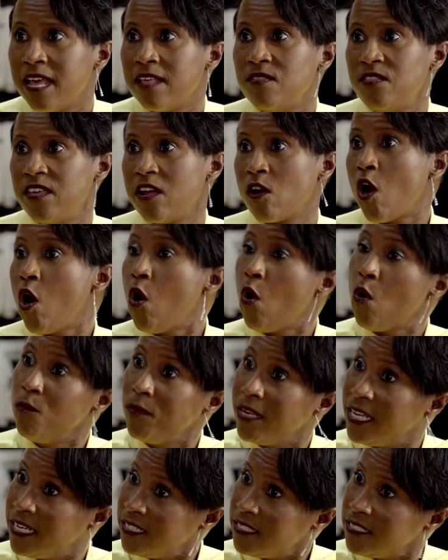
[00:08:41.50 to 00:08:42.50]
they're
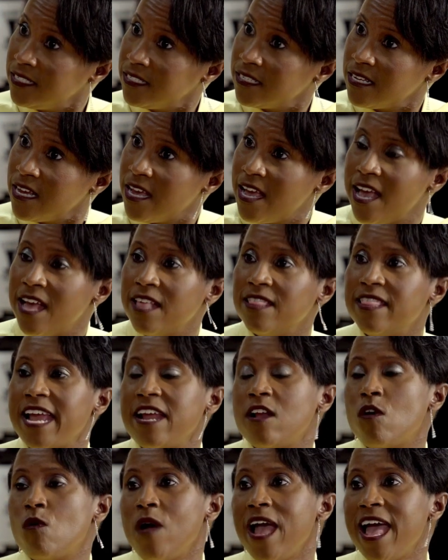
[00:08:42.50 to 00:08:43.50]
homeless, they
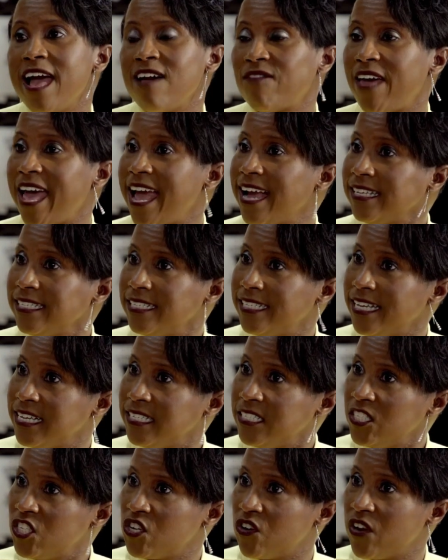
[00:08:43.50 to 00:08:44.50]
don't have
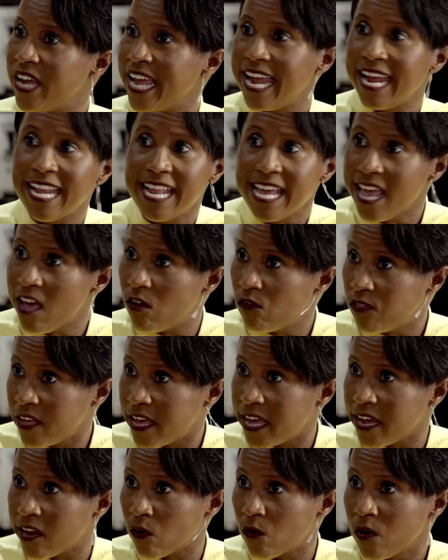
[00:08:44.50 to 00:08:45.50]
access to any health
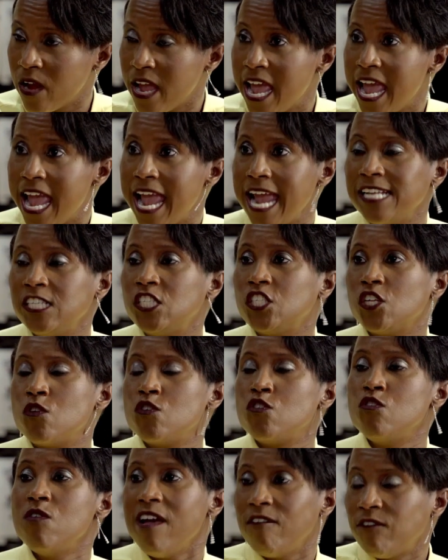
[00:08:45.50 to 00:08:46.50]
care. And so
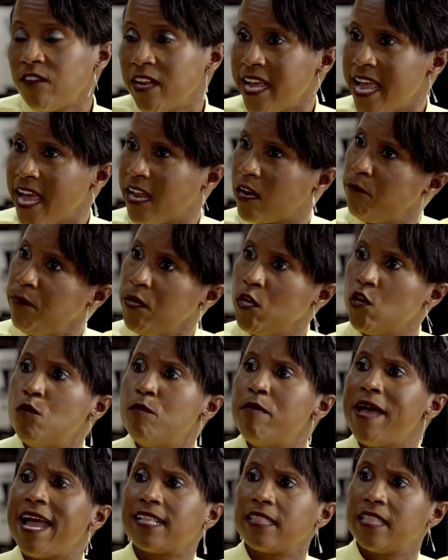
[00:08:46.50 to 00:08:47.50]
you have to kind of peel
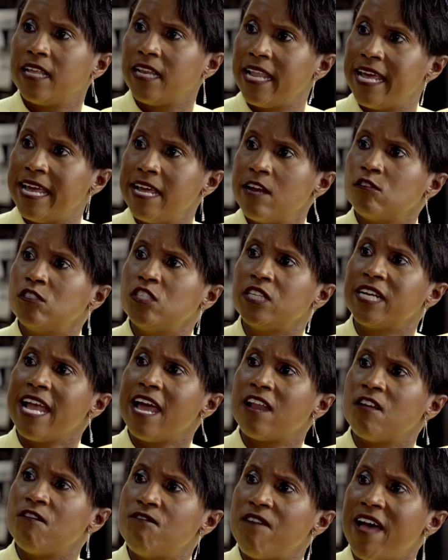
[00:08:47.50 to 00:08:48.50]
back the layers to
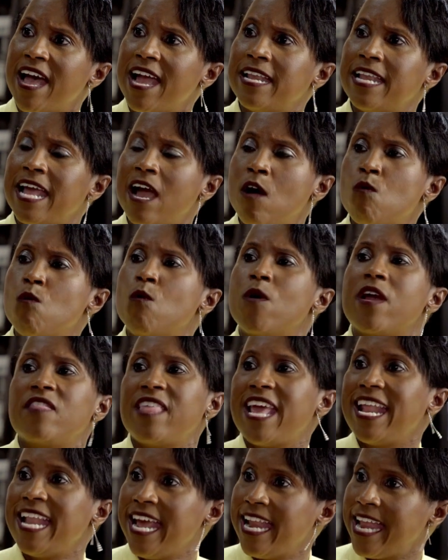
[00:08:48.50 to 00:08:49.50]
kind of find out where
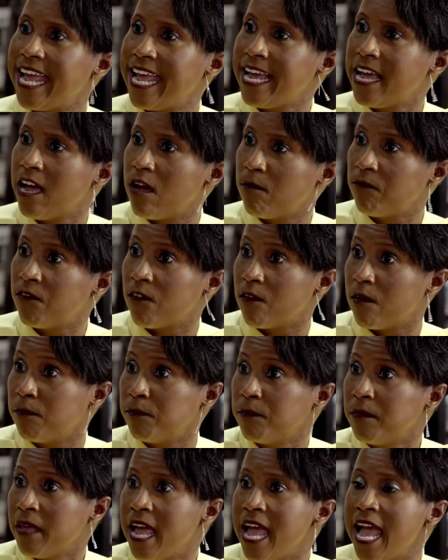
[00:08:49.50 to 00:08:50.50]
that headache come
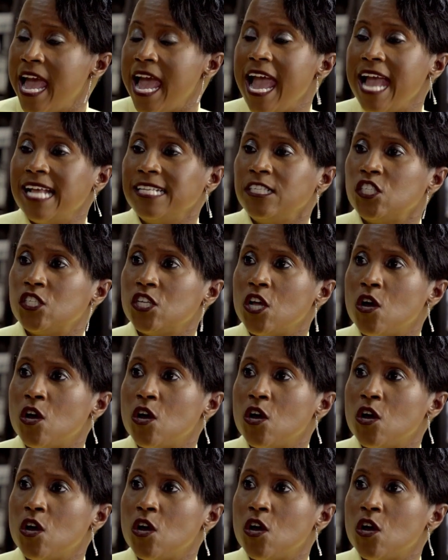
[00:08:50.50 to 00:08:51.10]
from. And